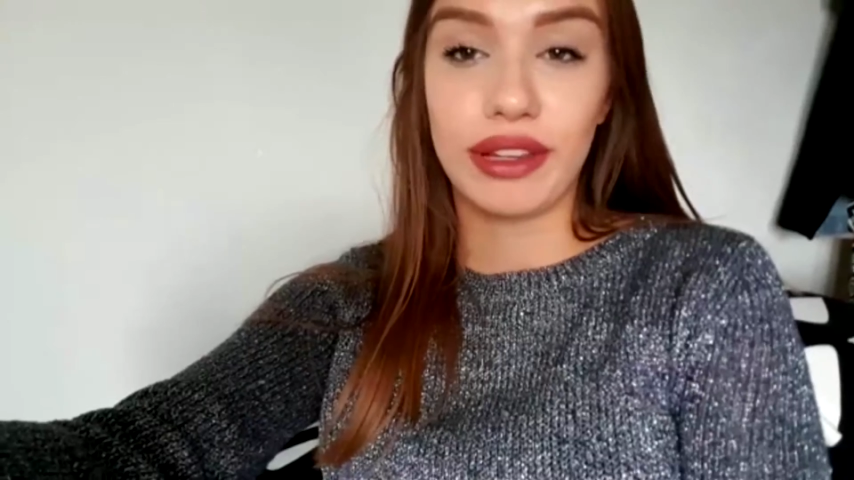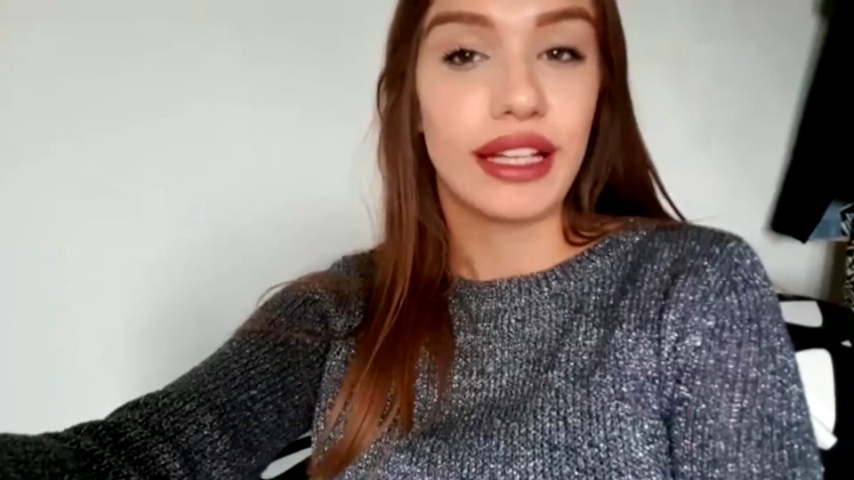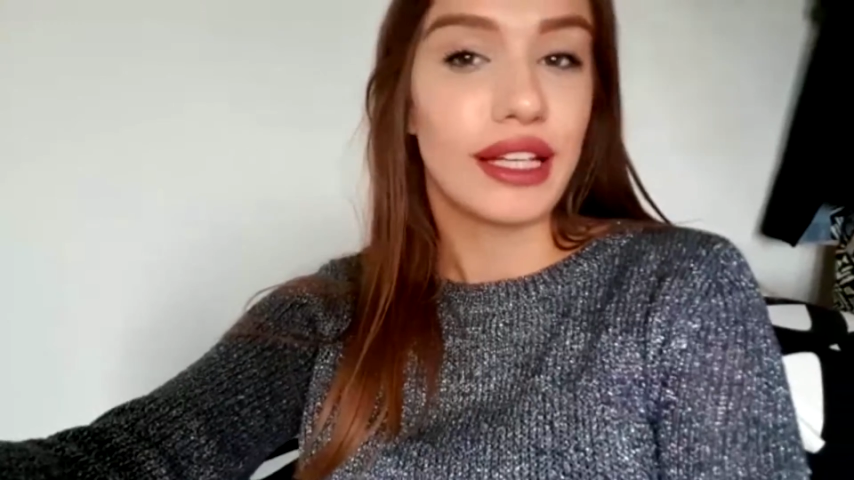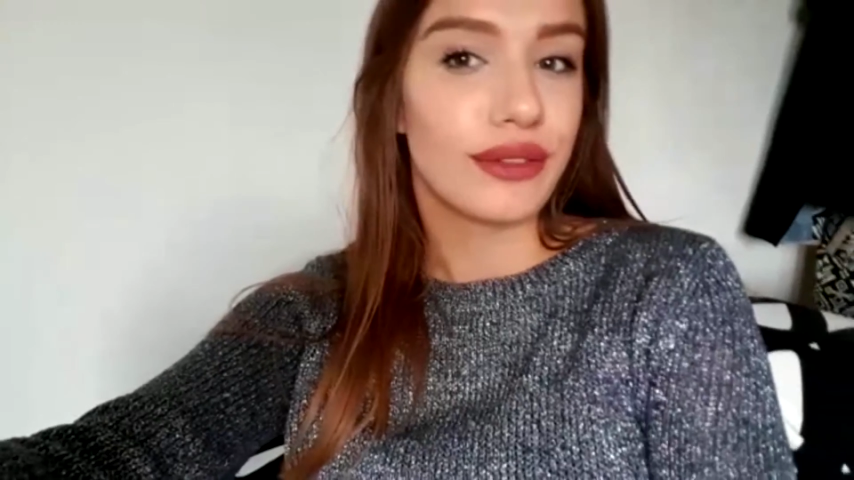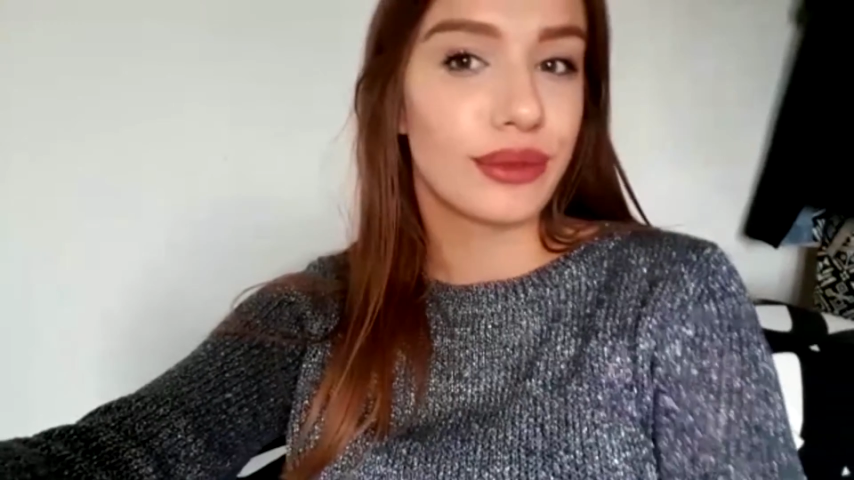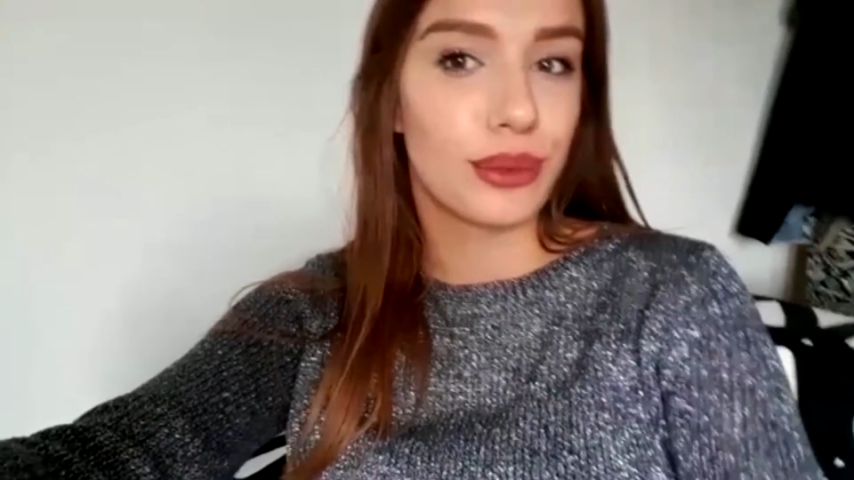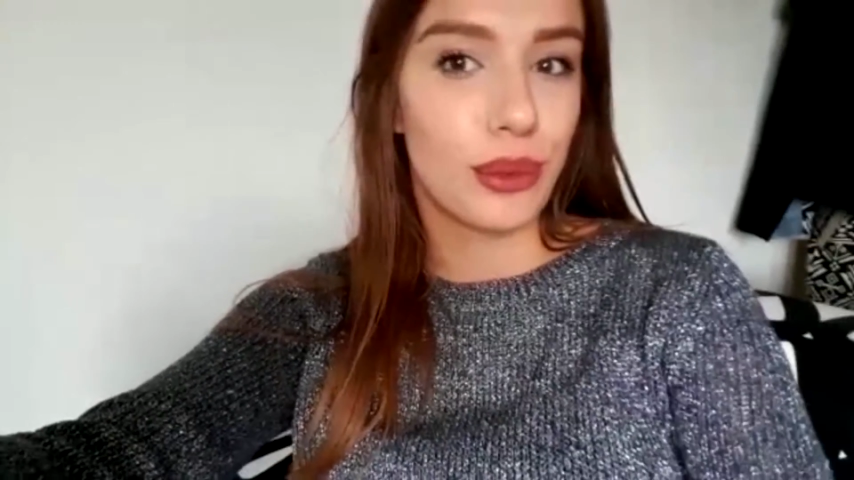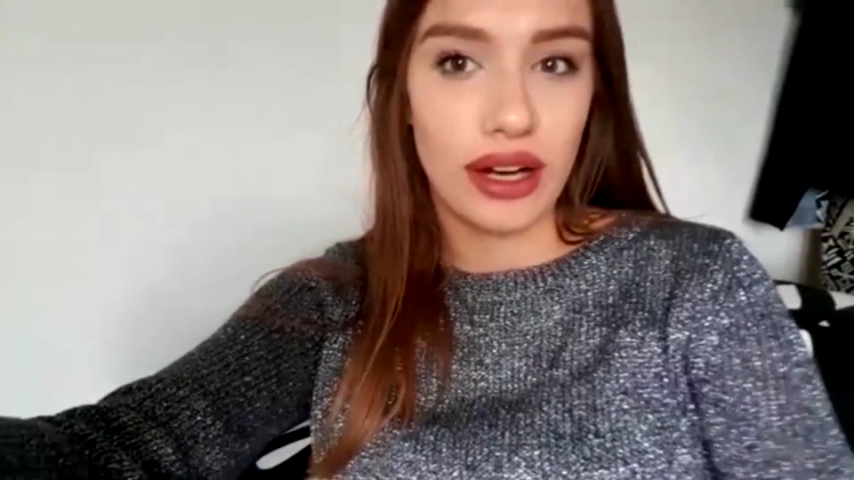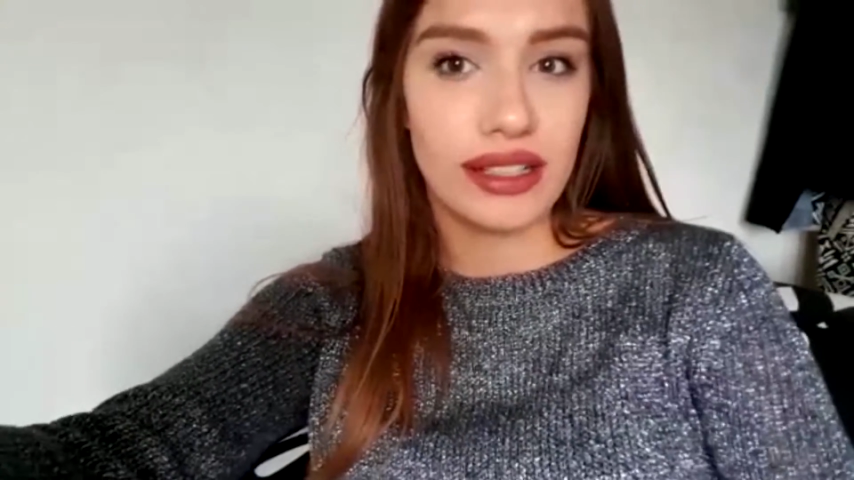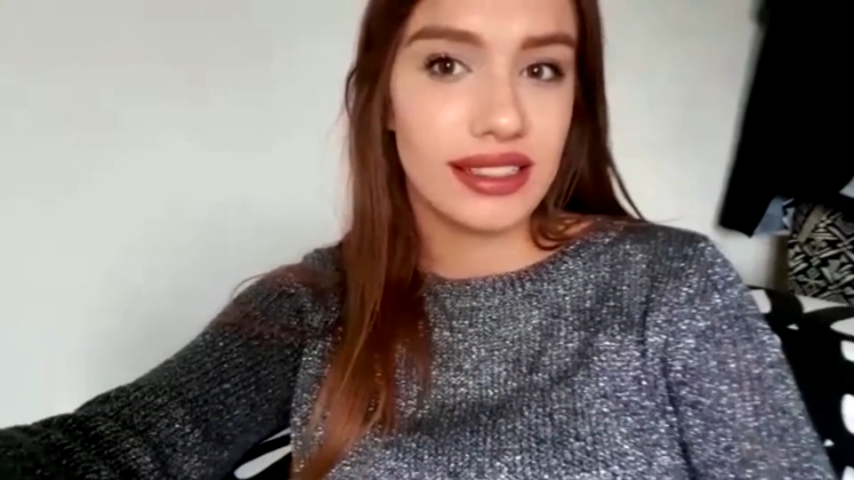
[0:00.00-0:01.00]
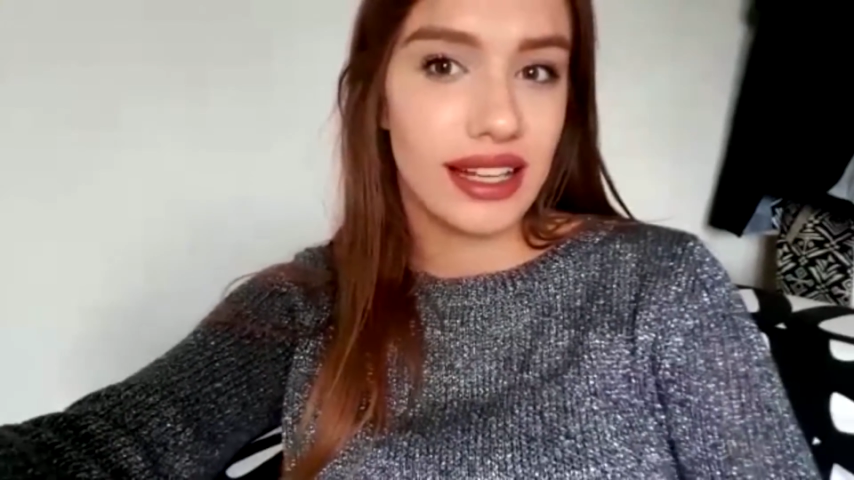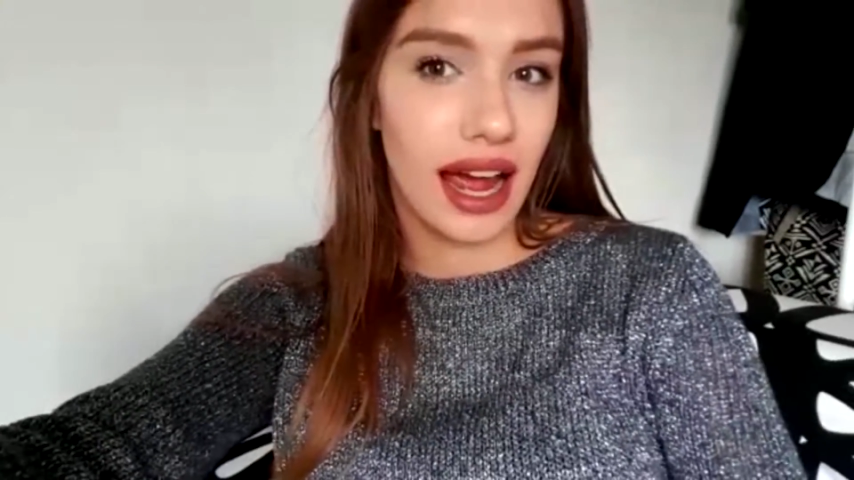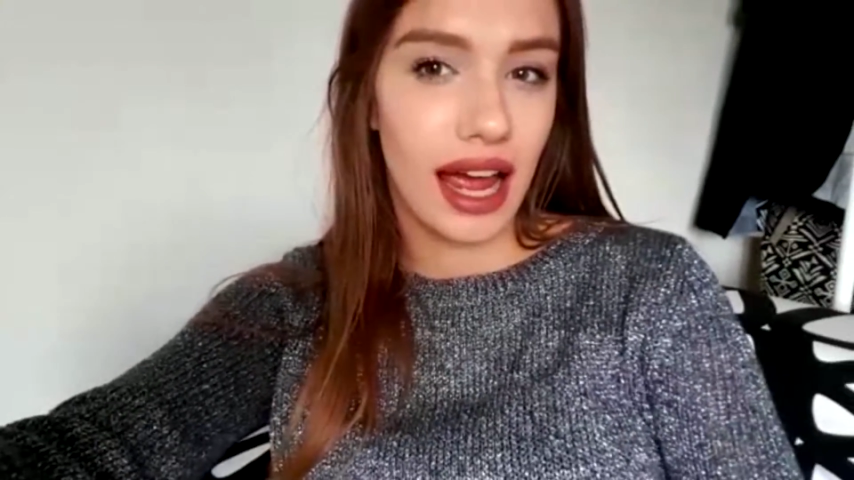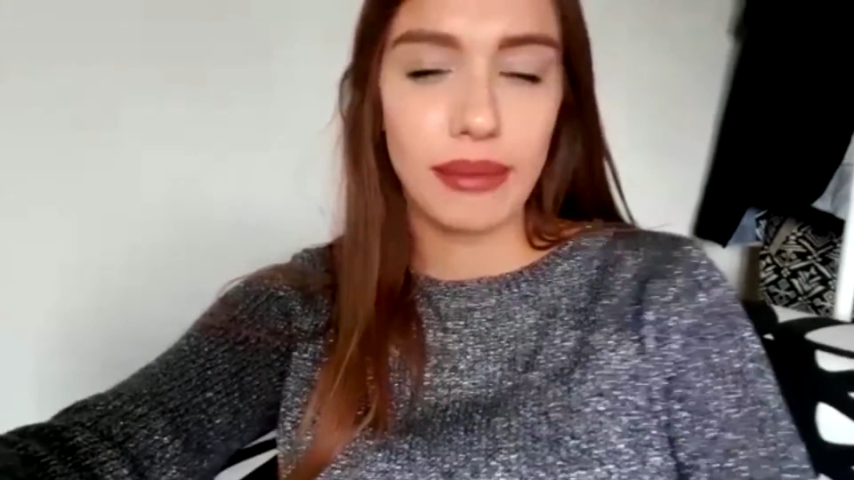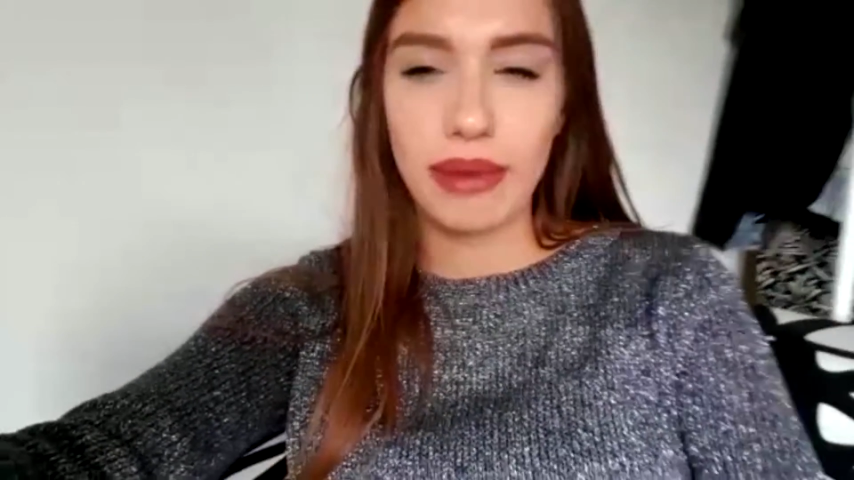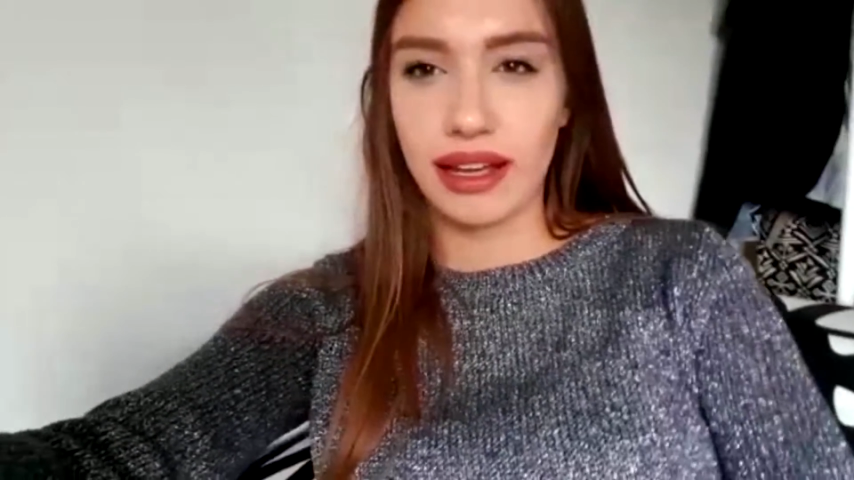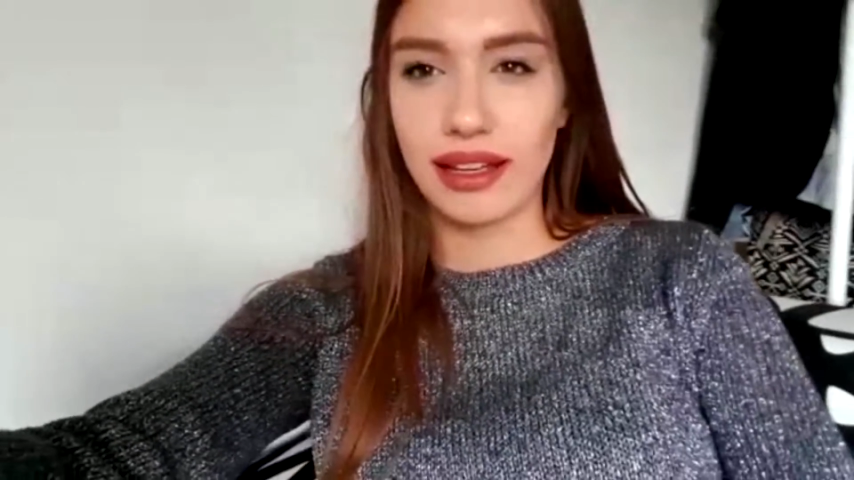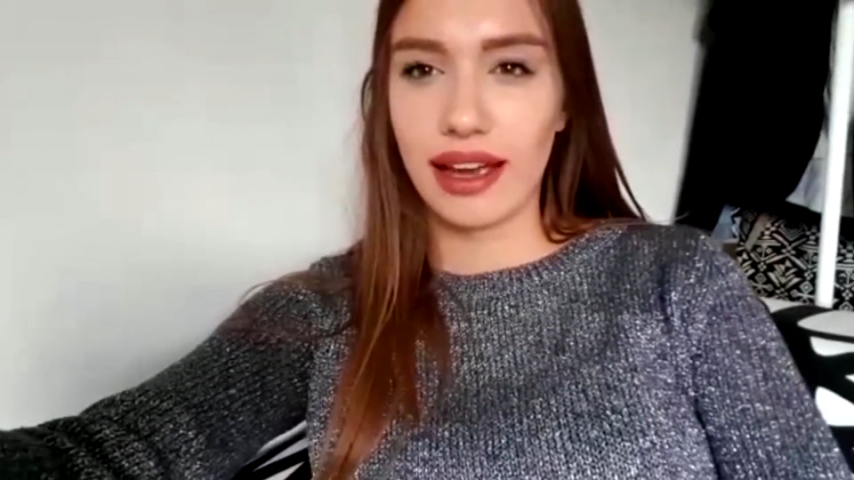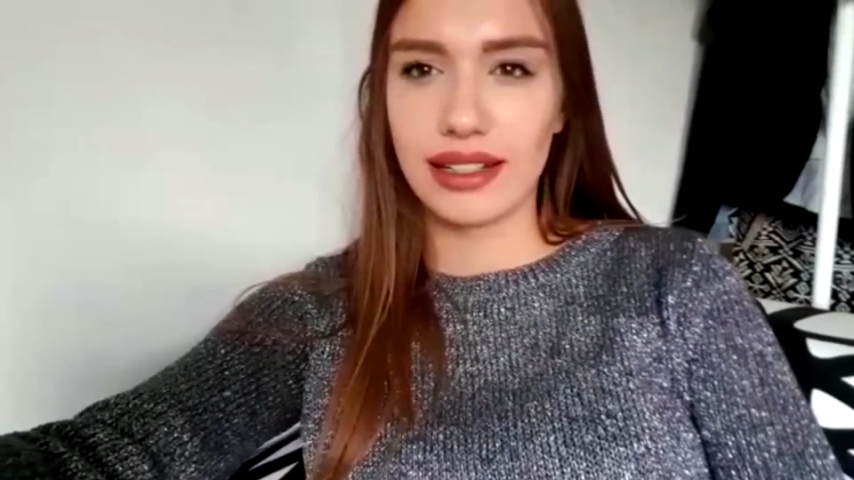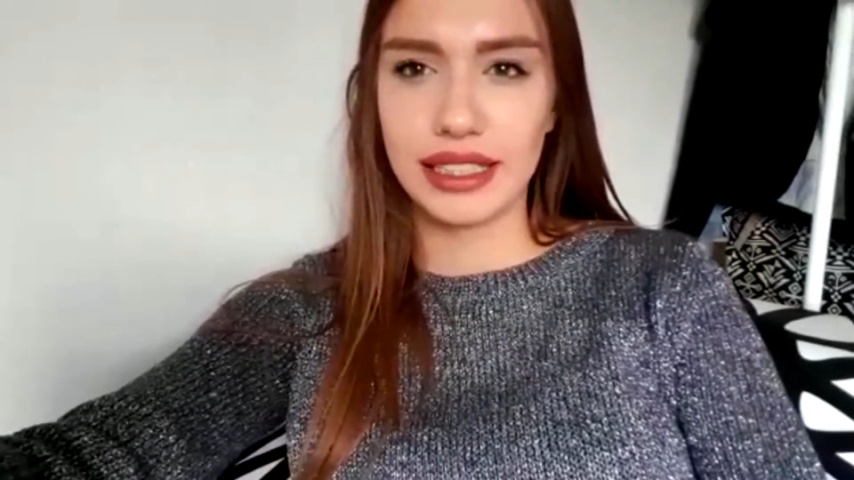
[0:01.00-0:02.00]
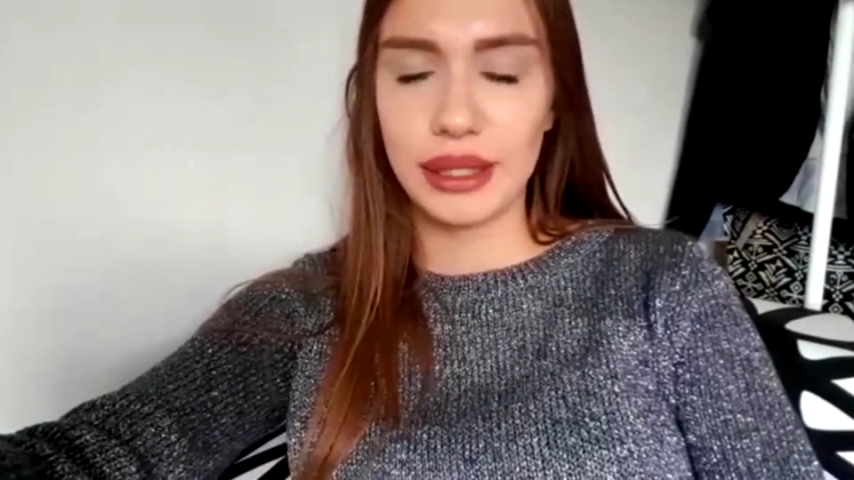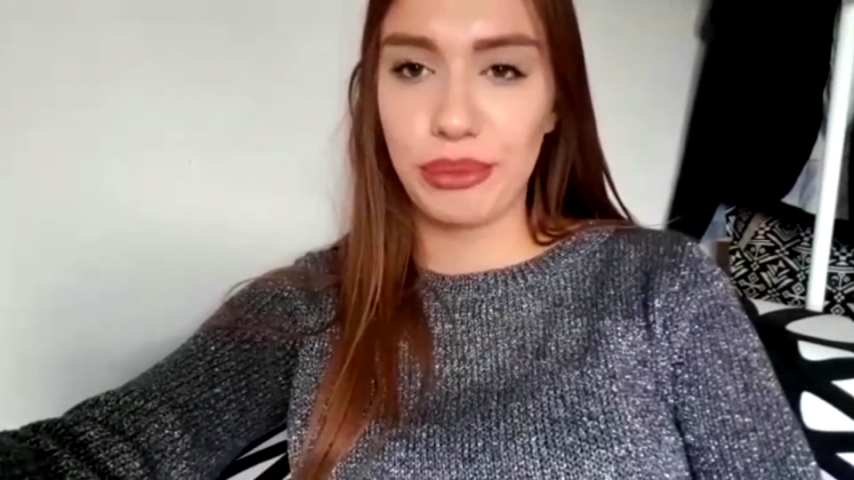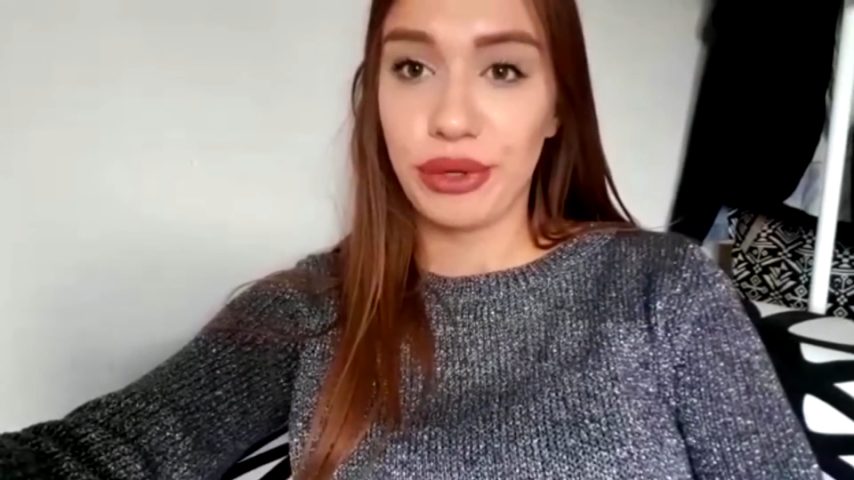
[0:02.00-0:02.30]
I believe one time I didn't